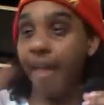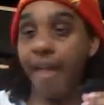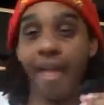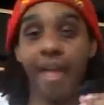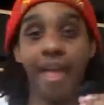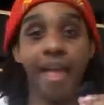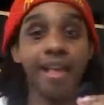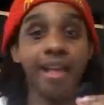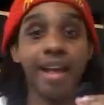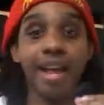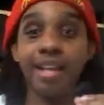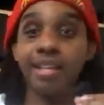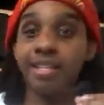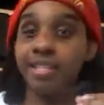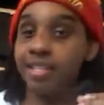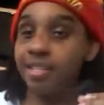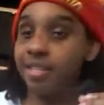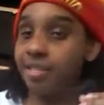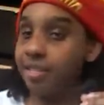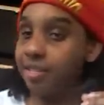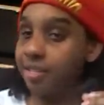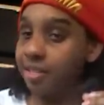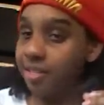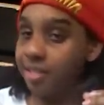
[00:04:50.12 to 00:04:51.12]
And I
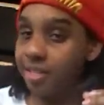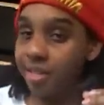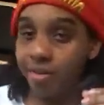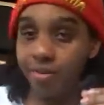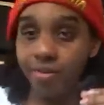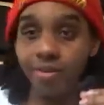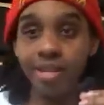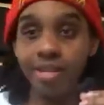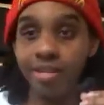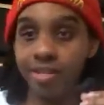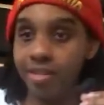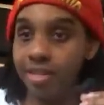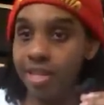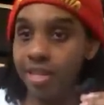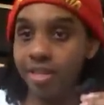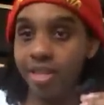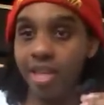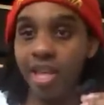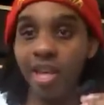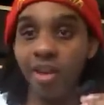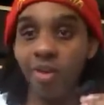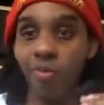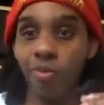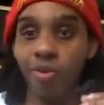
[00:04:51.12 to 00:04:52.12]
seriously
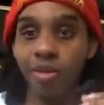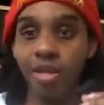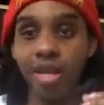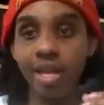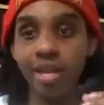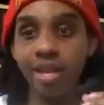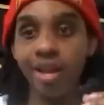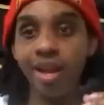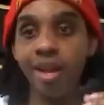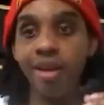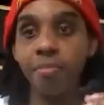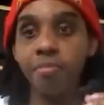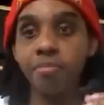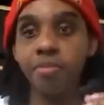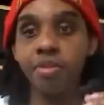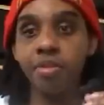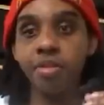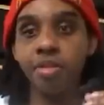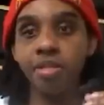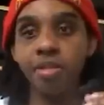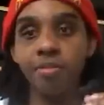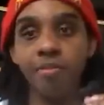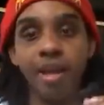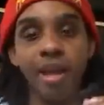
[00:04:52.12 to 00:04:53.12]
think when he comes
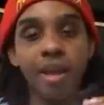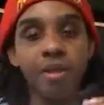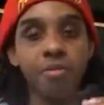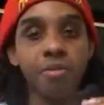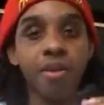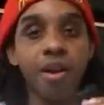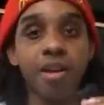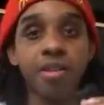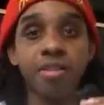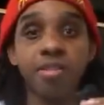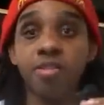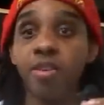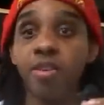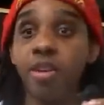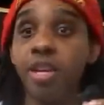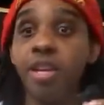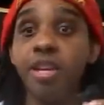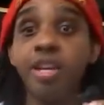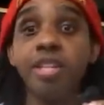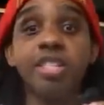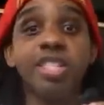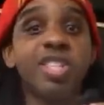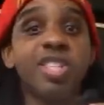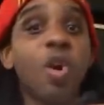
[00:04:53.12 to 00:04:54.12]
to the main roster,
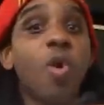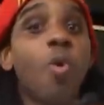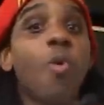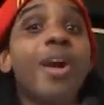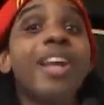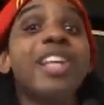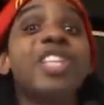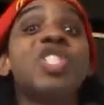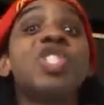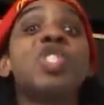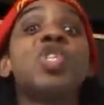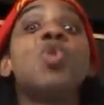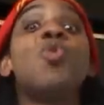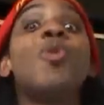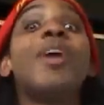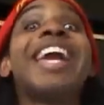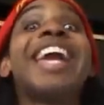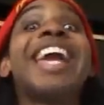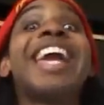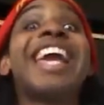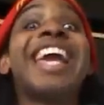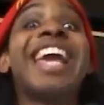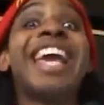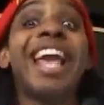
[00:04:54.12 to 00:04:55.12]
he is going to
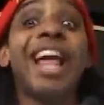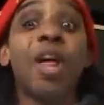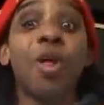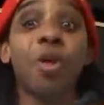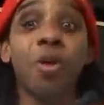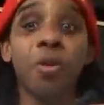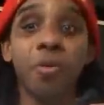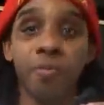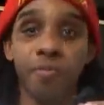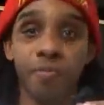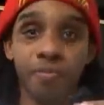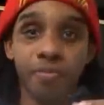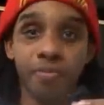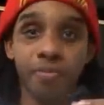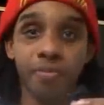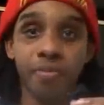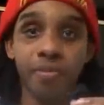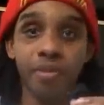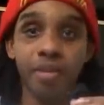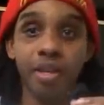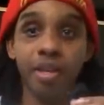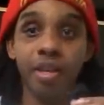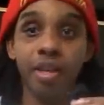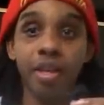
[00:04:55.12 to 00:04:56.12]
kill.
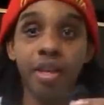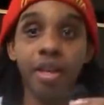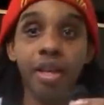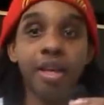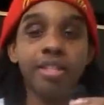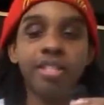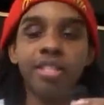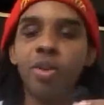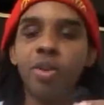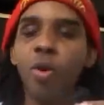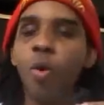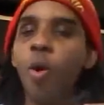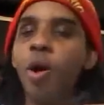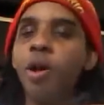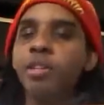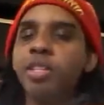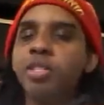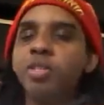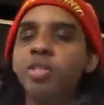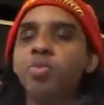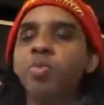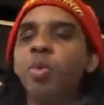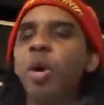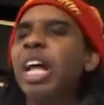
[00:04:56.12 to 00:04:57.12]
He is going
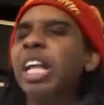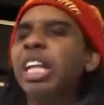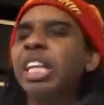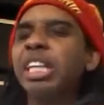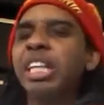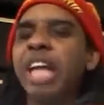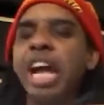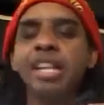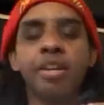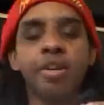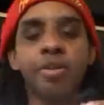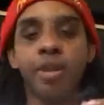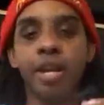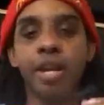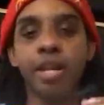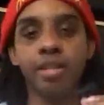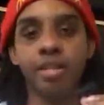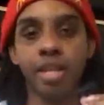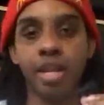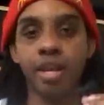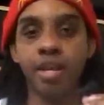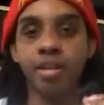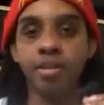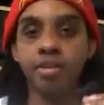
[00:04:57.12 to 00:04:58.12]
to do a lot of great
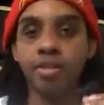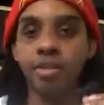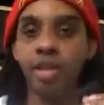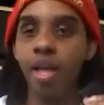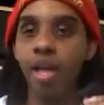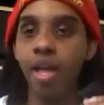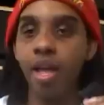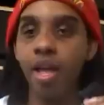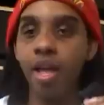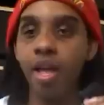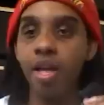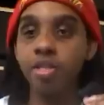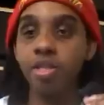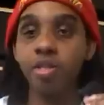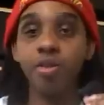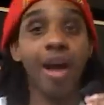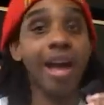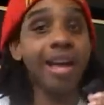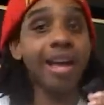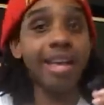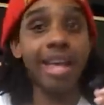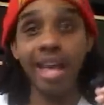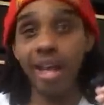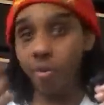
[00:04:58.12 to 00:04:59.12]
things. So
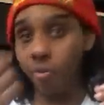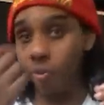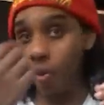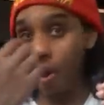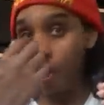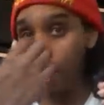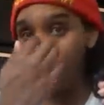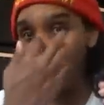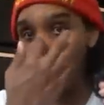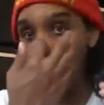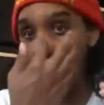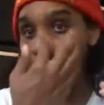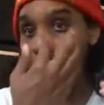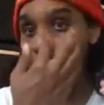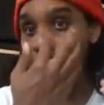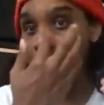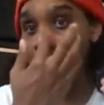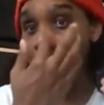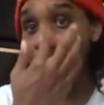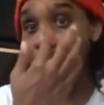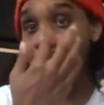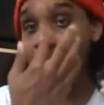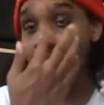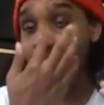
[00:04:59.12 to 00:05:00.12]
I can't wait for him to
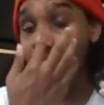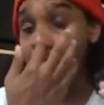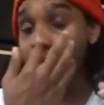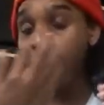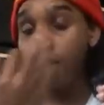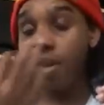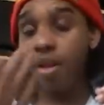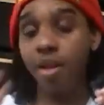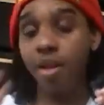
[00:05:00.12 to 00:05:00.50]
debut.